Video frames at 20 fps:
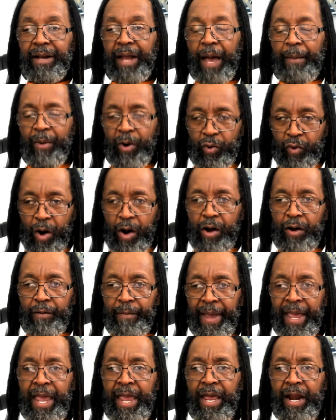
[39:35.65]
I'm a grown
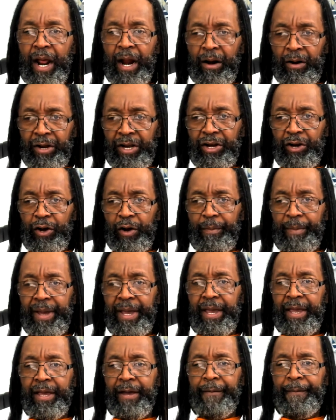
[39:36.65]
man. I don't need to
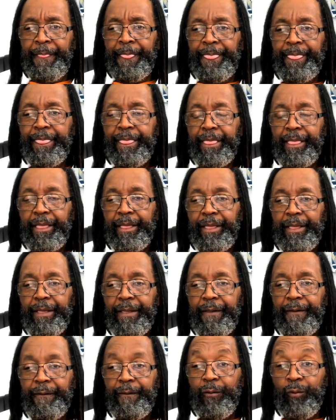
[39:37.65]
obey him.
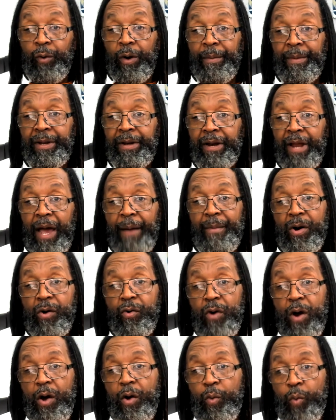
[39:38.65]
Woman, I'm a
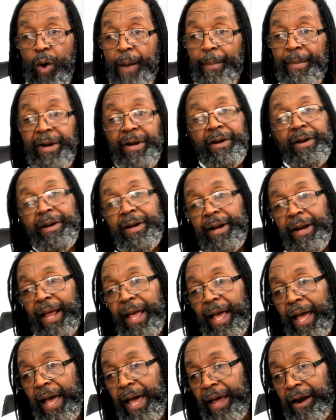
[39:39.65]
grown woman.
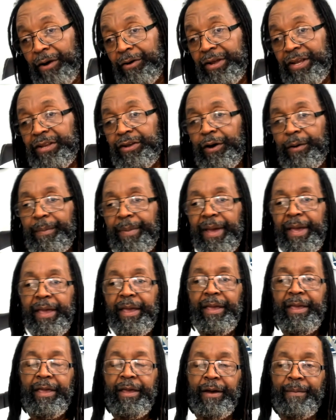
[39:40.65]
I don't need to obey
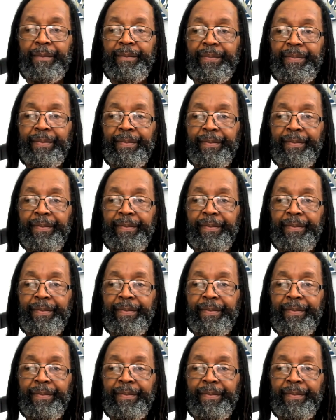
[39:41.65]
him.